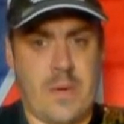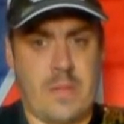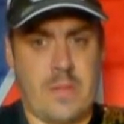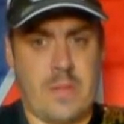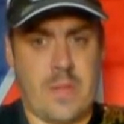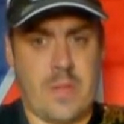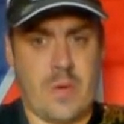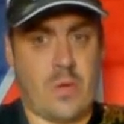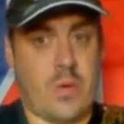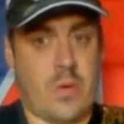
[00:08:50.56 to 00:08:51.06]

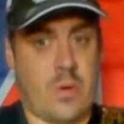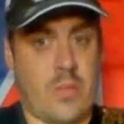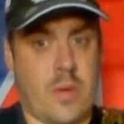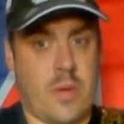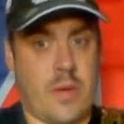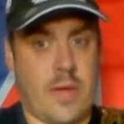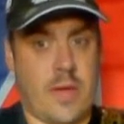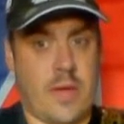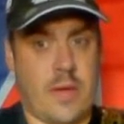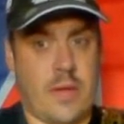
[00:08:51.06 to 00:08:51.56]
Don't quote me
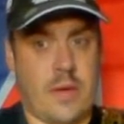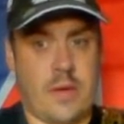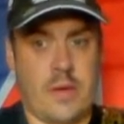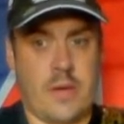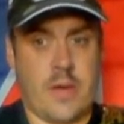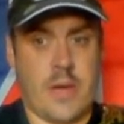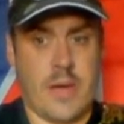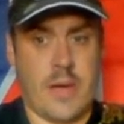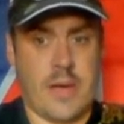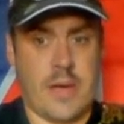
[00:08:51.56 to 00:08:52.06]
on that though.
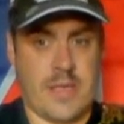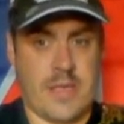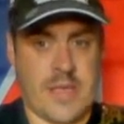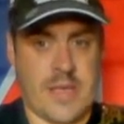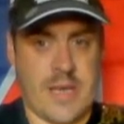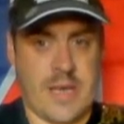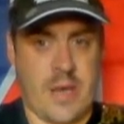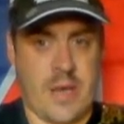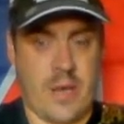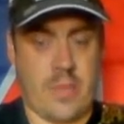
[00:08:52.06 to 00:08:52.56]
And it's
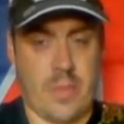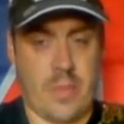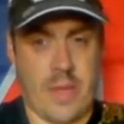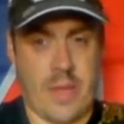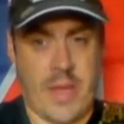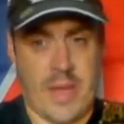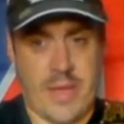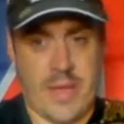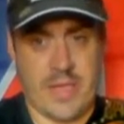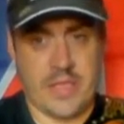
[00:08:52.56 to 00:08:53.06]
like a
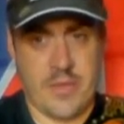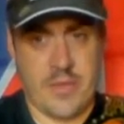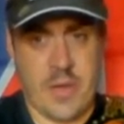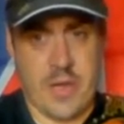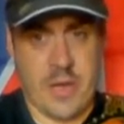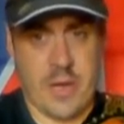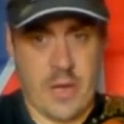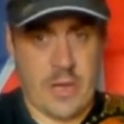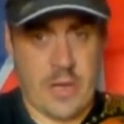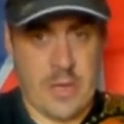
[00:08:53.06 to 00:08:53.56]
complete history,
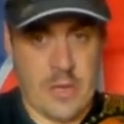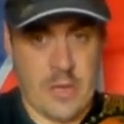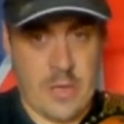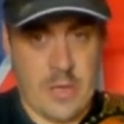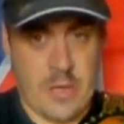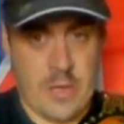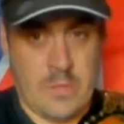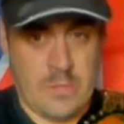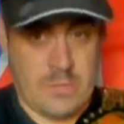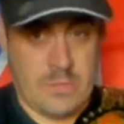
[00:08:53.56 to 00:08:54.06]

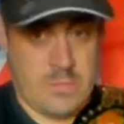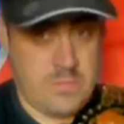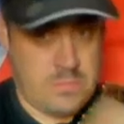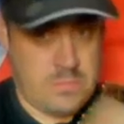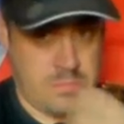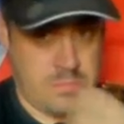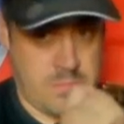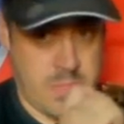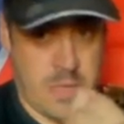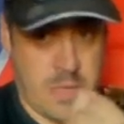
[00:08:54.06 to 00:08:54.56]

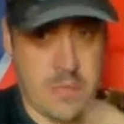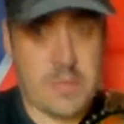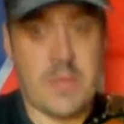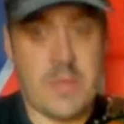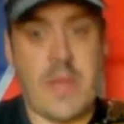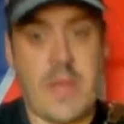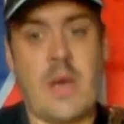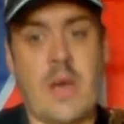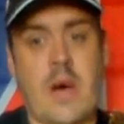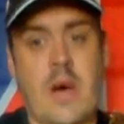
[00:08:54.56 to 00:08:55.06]
excuse
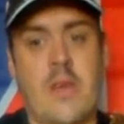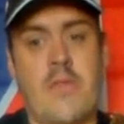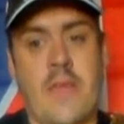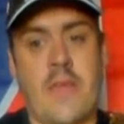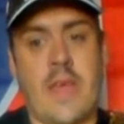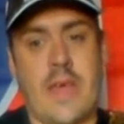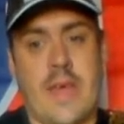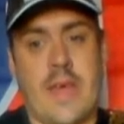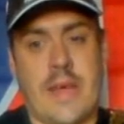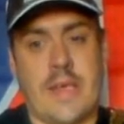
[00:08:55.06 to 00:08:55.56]
me, of
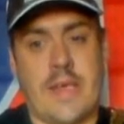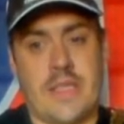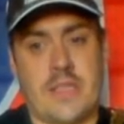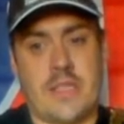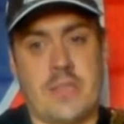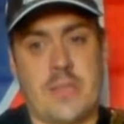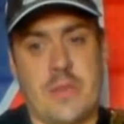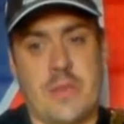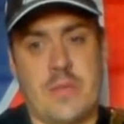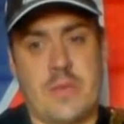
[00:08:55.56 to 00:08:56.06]
the
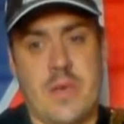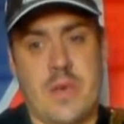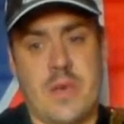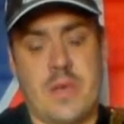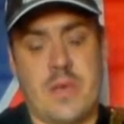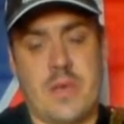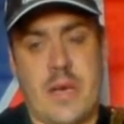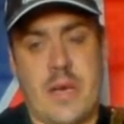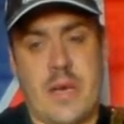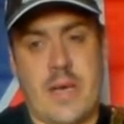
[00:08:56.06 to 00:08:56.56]
ECW
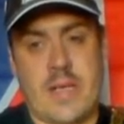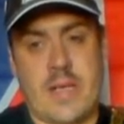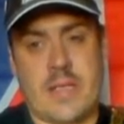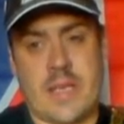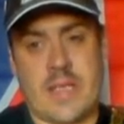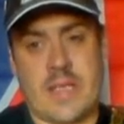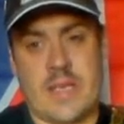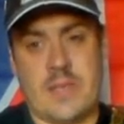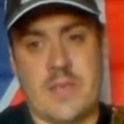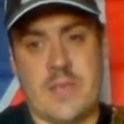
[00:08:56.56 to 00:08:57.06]

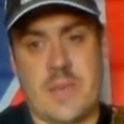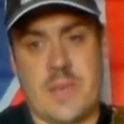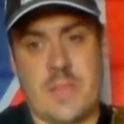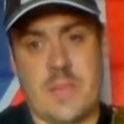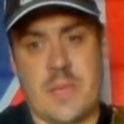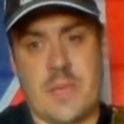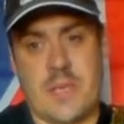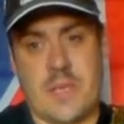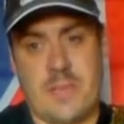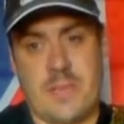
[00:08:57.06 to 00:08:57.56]
Tag Team
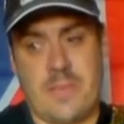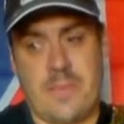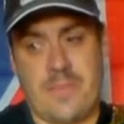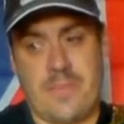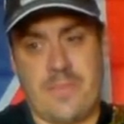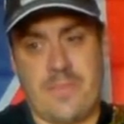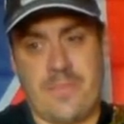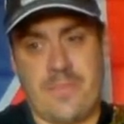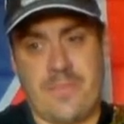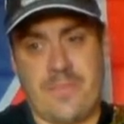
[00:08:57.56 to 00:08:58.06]
Championship.
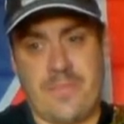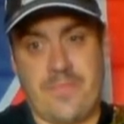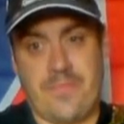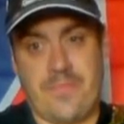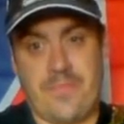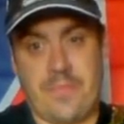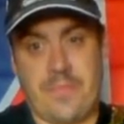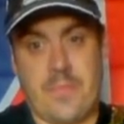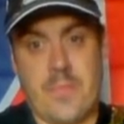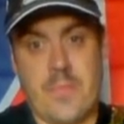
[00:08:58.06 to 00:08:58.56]

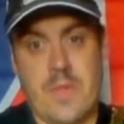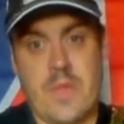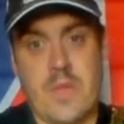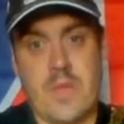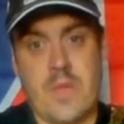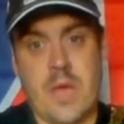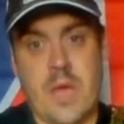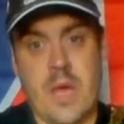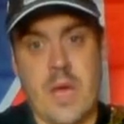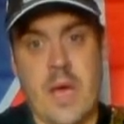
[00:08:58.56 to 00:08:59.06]

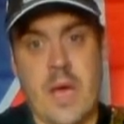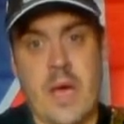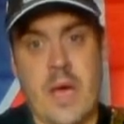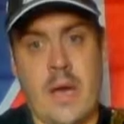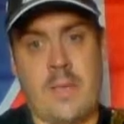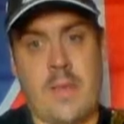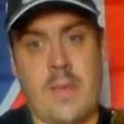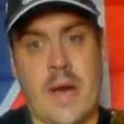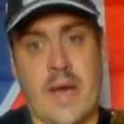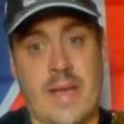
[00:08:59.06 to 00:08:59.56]

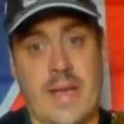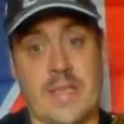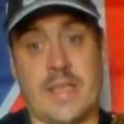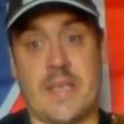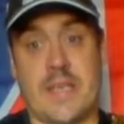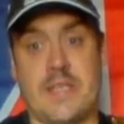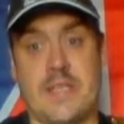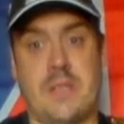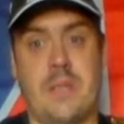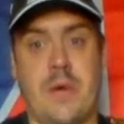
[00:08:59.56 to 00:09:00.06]
I
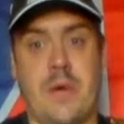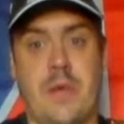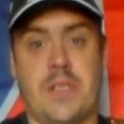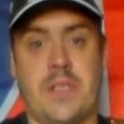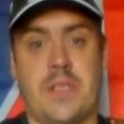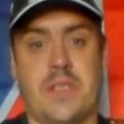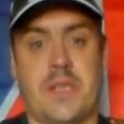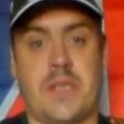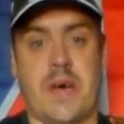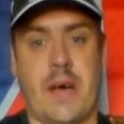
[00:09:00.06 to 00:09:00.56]
intend to
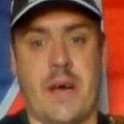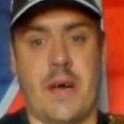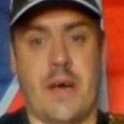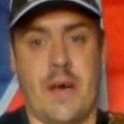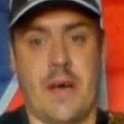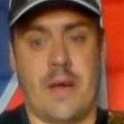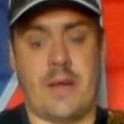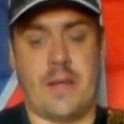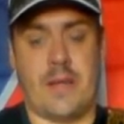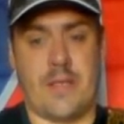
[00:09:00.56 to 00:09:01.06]
purchase that,
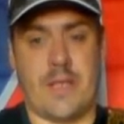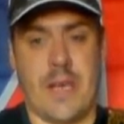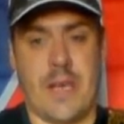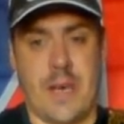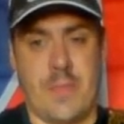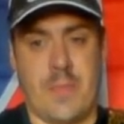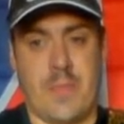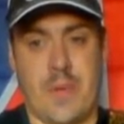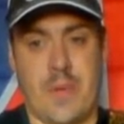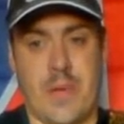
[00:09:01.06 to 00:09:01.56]
and
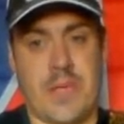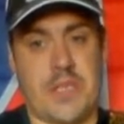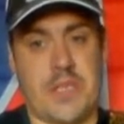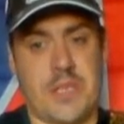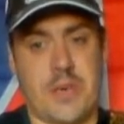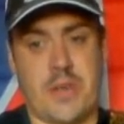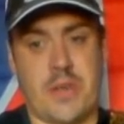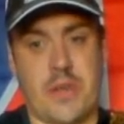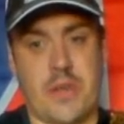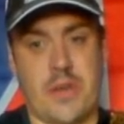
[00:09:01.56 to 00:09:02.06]
I'm pretty
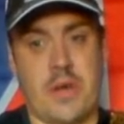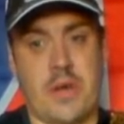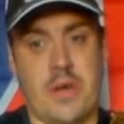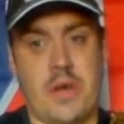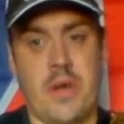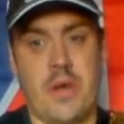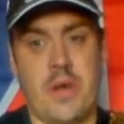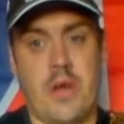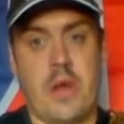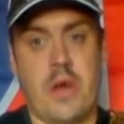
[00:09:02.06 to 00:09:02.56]
sure that
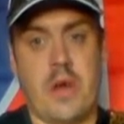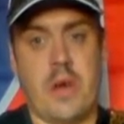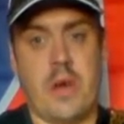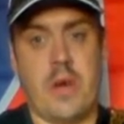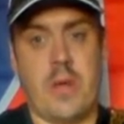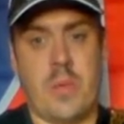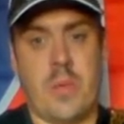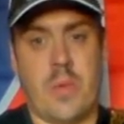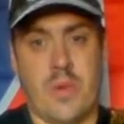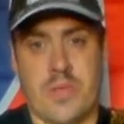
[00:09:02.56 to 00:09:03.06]

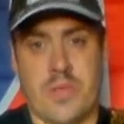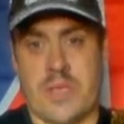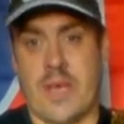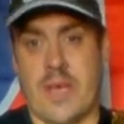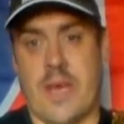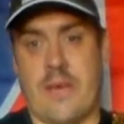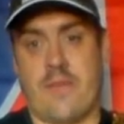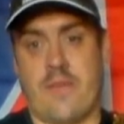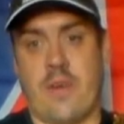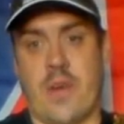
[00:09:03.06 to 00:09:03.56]
once
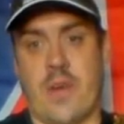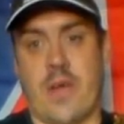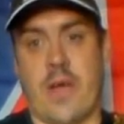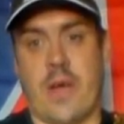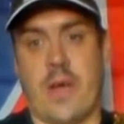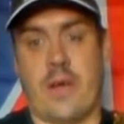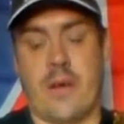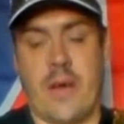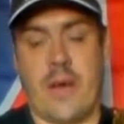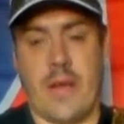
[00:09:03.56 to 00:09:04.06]
I have got
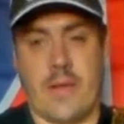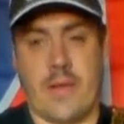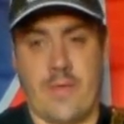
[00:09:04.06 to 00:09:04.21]
it and I've